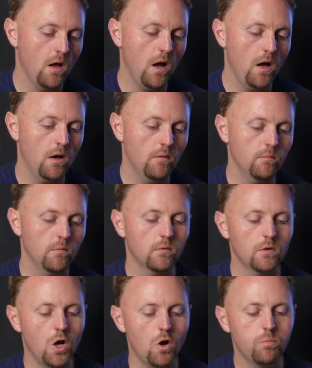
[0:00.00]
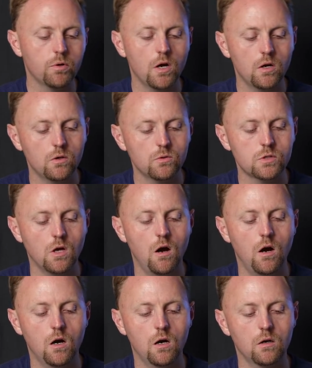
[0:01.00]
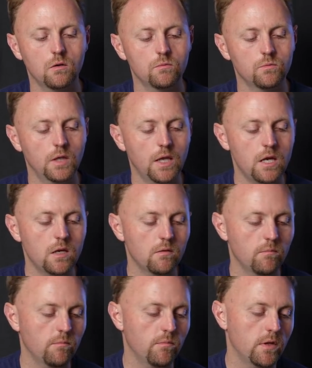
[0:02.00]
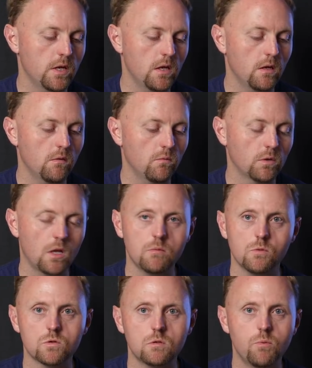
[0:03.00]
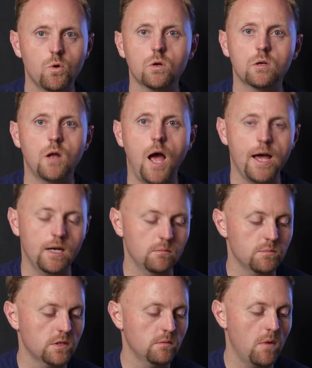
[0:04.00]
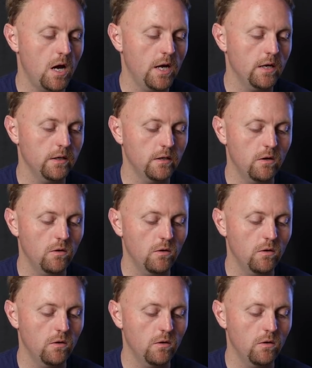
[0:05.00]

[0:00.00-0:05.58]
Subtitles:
GoPros are really one of the most important items in my